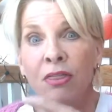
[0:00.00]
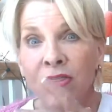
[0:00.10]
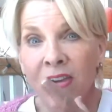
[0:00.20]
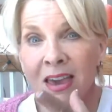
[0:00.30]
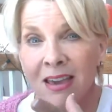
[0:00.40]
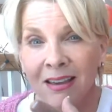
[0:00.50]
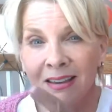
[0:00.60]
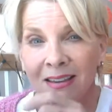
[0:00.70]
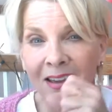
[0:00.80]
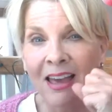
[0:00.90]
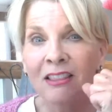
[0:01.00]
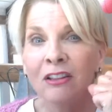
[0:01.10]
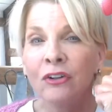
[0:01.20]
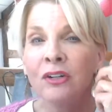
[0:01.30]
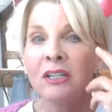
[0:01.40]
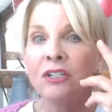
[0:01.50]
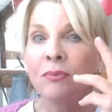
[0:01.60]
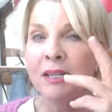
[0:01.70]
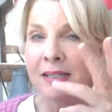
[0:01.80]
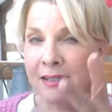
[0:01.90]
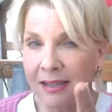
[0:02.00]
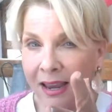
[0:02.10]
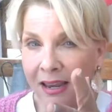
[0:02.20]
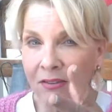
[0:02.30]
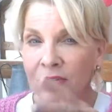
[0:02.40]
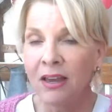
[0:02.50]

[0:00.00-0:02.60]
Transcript: thing and learning to be safe